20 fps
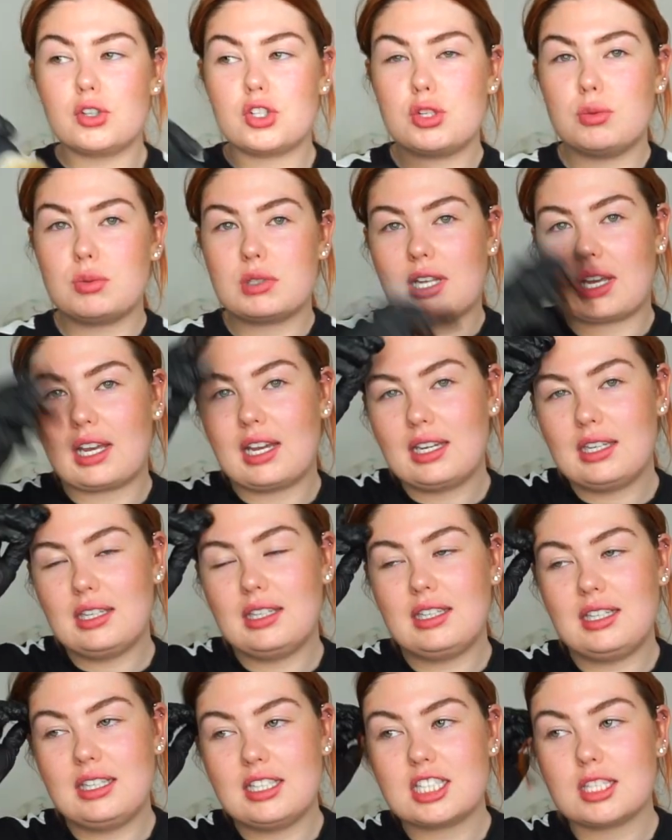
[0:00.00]
She was like, I
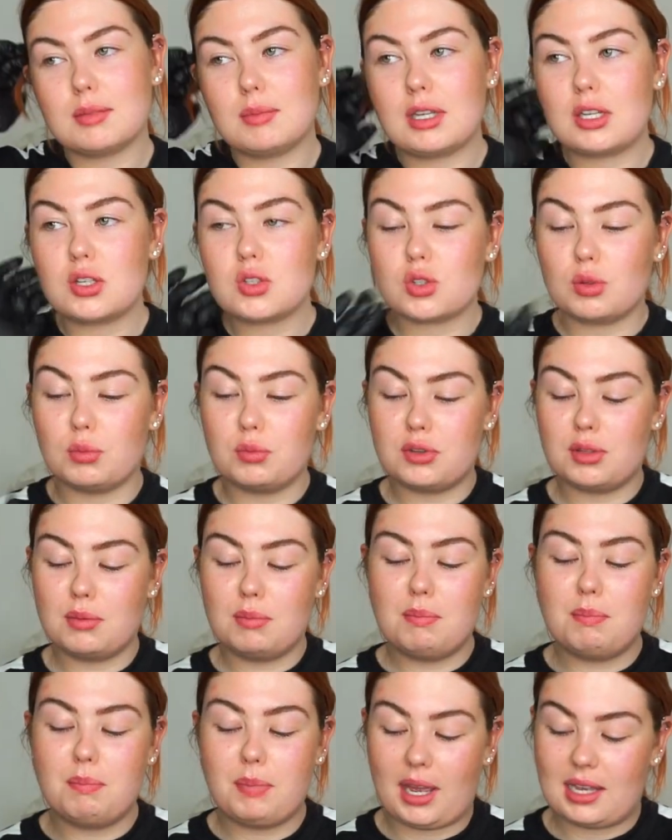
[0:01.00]
need to make
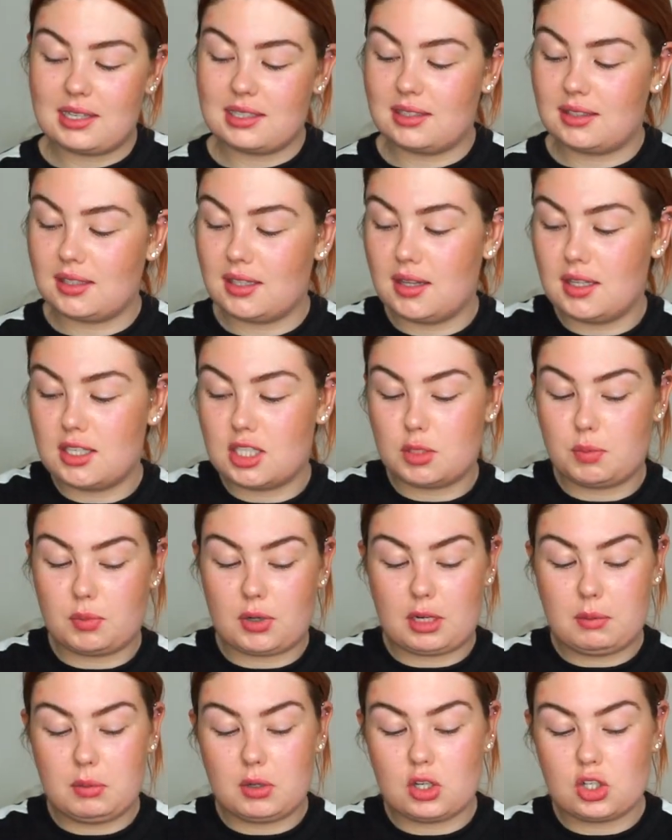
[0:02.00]
something better than this
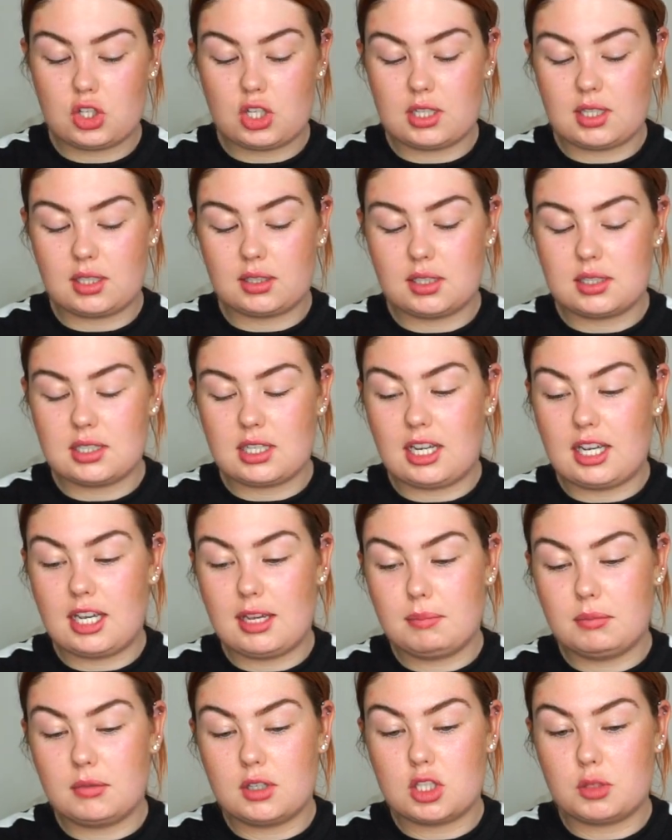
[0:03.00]
spray, because she had at the
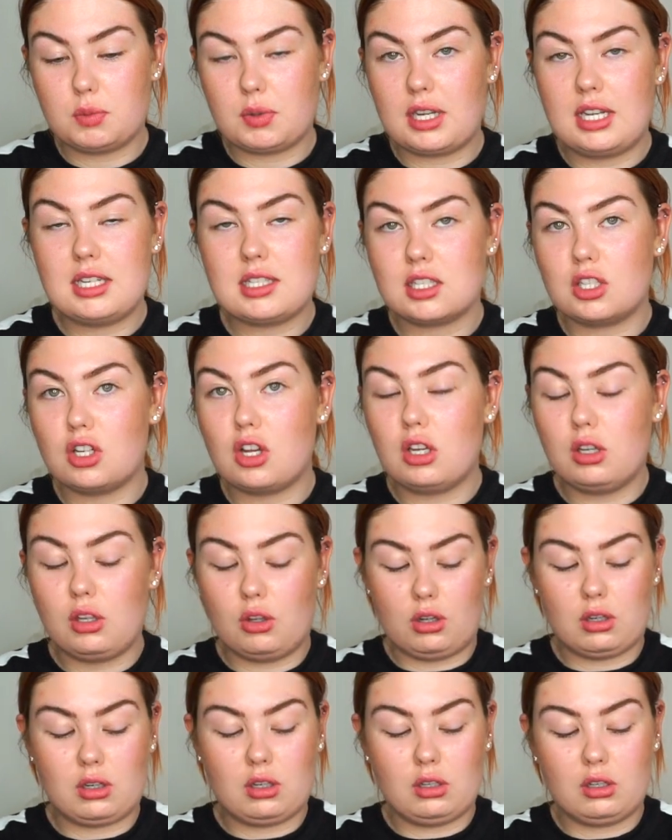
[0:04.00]
time the sprays had not
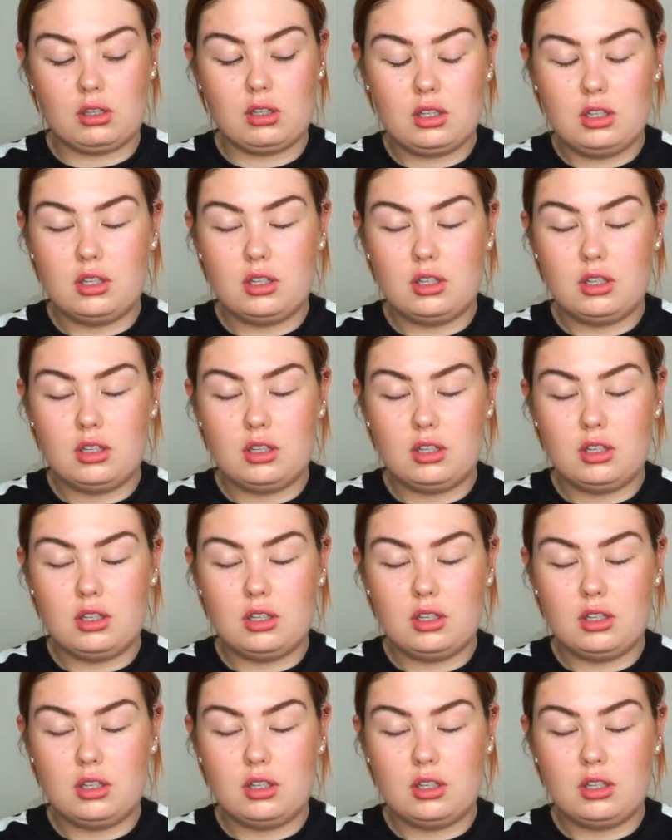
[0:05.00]
long